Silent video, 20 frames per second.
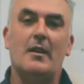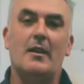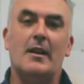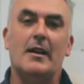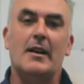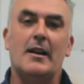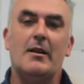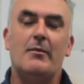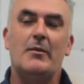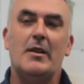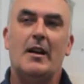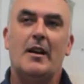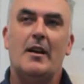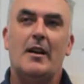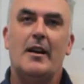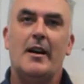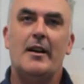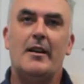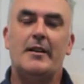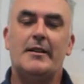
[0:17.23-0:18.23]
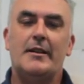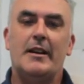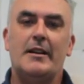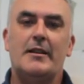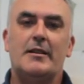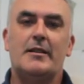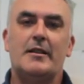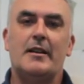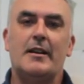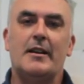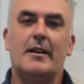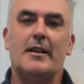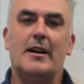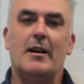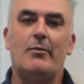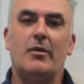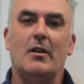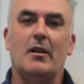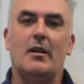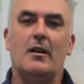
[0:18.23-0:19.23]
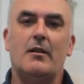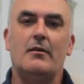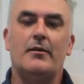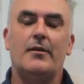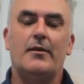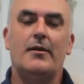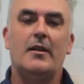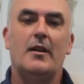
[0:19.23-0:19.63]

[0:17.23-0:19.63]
And I teach in a couple of